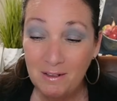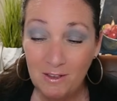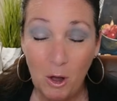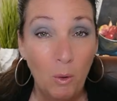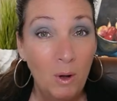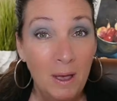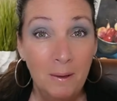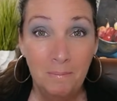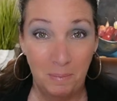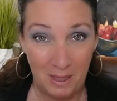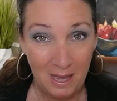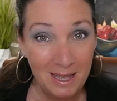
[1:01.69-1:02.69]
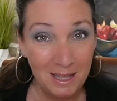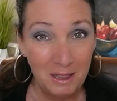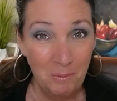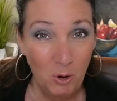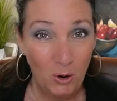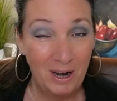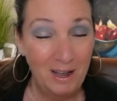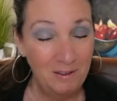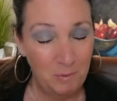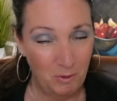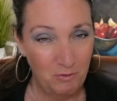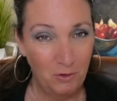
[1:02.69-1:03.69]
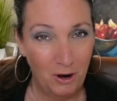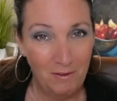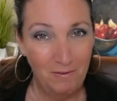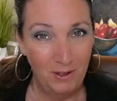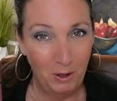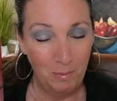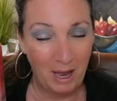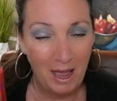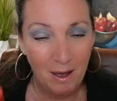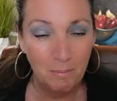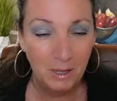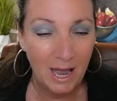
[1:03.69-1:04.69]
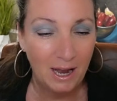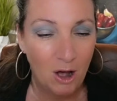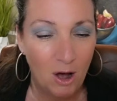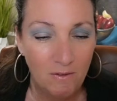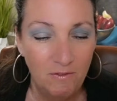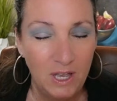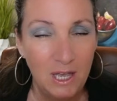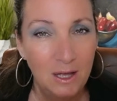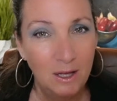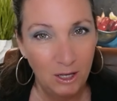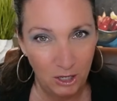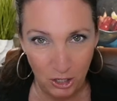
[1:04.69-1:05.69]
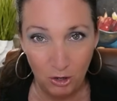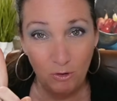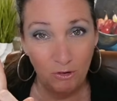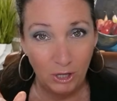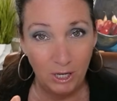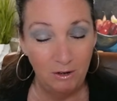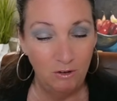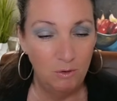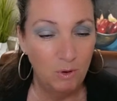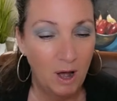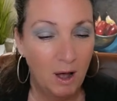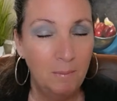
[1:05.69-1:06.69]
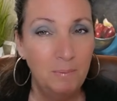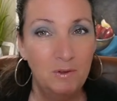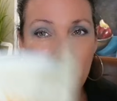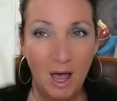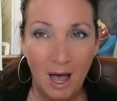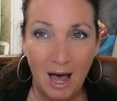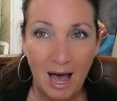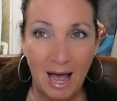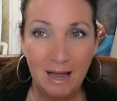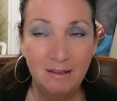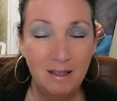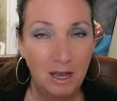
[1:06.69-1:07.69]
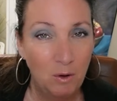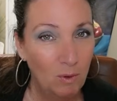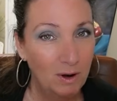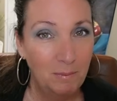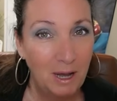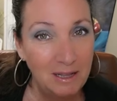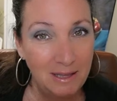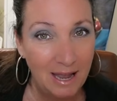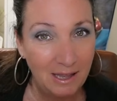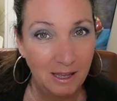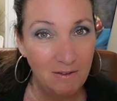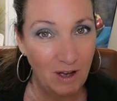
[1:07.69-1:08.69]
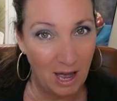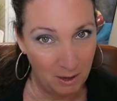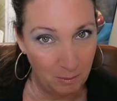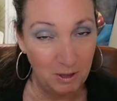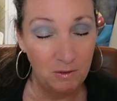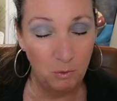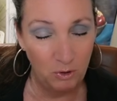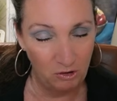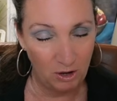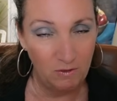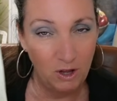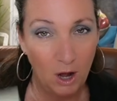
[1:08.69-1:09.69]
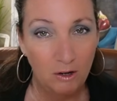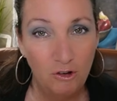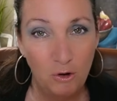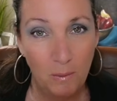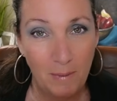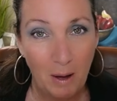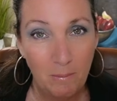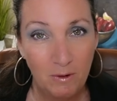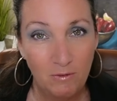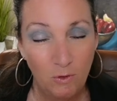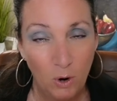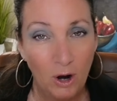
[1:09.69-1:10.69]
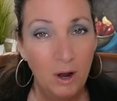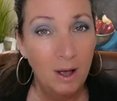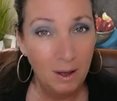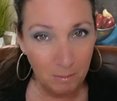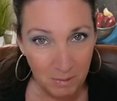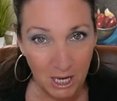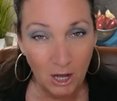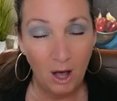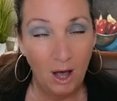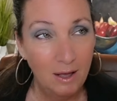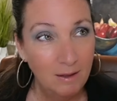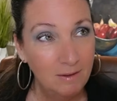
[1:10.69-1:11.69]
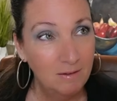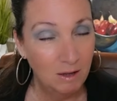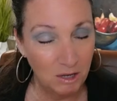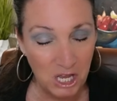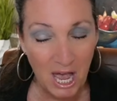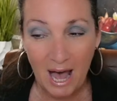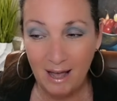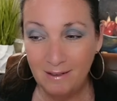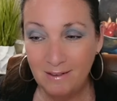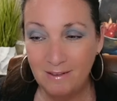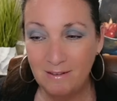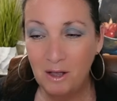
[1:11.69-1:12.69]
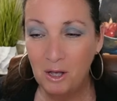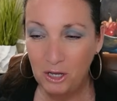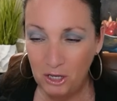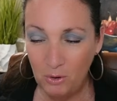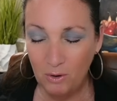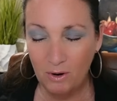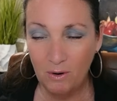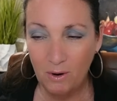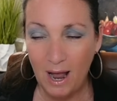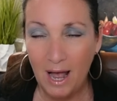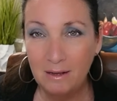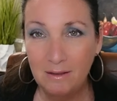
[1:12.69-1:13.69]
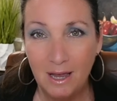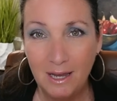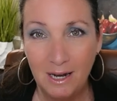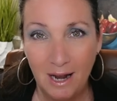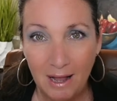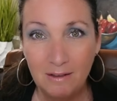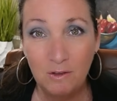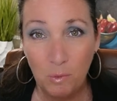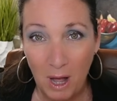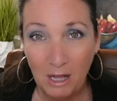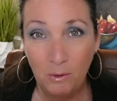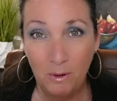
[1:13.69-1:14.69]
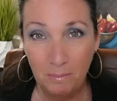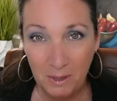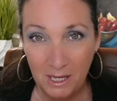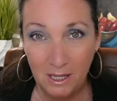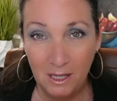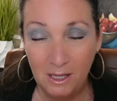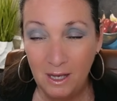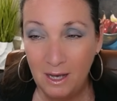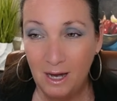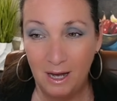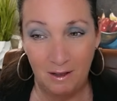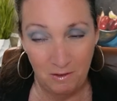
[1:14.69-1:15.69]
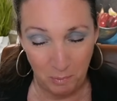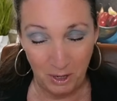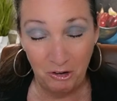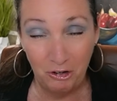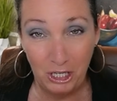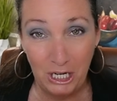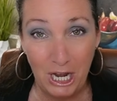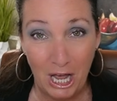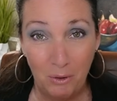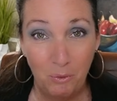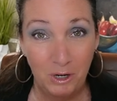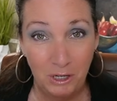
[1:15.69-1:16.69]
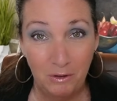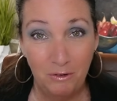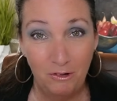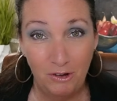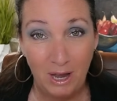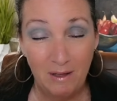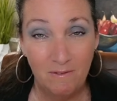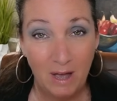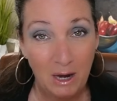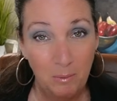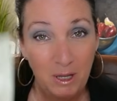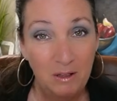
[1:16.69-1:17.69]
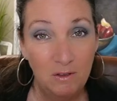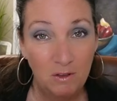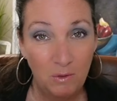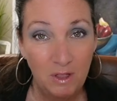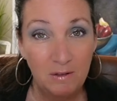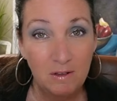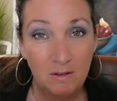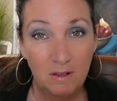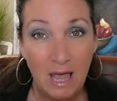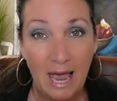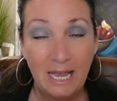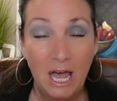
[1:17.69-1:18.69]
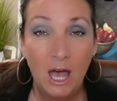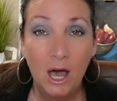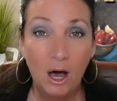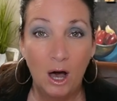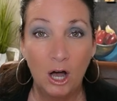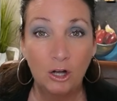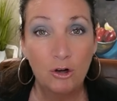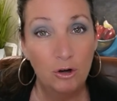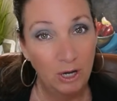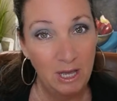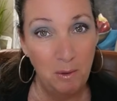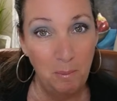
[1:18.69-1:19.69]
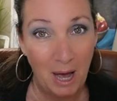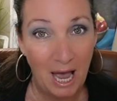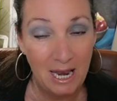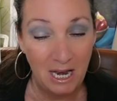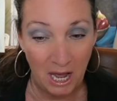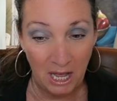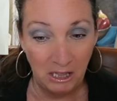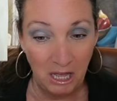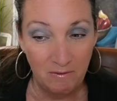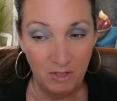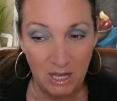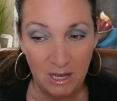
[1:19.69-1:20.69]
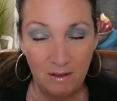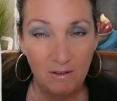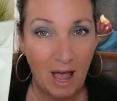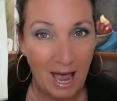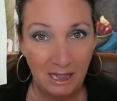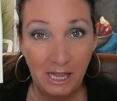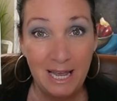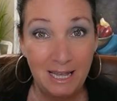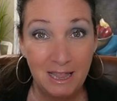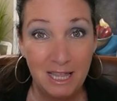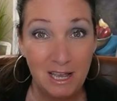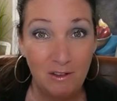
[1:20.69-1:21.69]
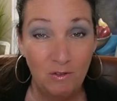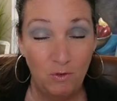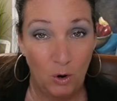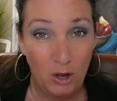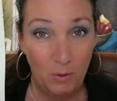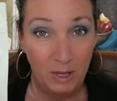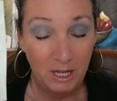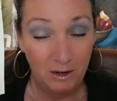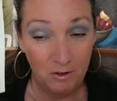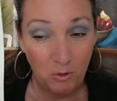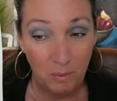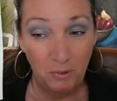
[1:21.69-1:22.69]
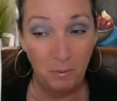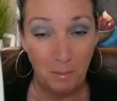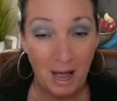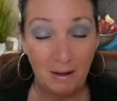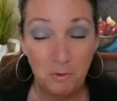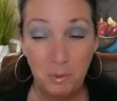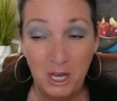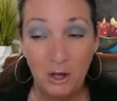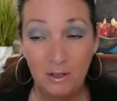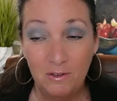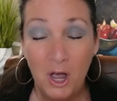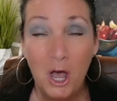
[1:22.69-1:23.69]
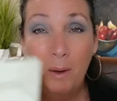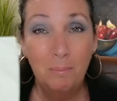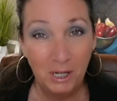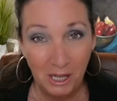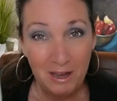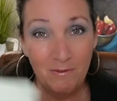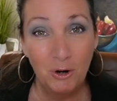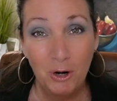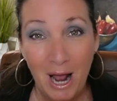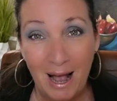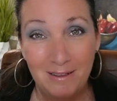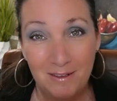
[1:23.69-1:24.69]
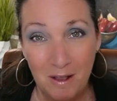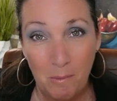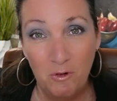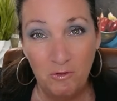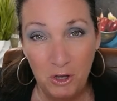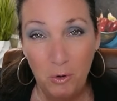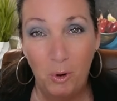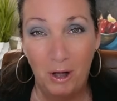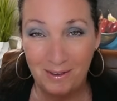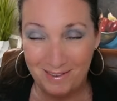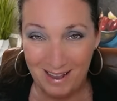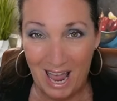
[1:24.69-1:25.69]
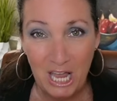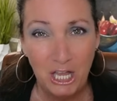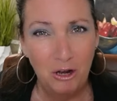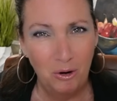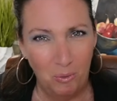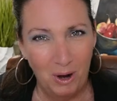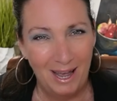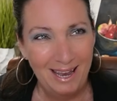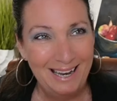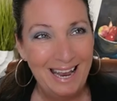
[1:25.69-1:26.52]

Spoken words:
So in the mornings before I film, I have black coffee, usually 2 cups. I take one of my daily vitamins, which I've talked to you about before, because yes, you are correct, I cannot swallow a pill, especially not one of those giant vitamins. So this is like a cookie bite. I love these. I link these for you in the description box because, believe it or not, some of you will say, you know what?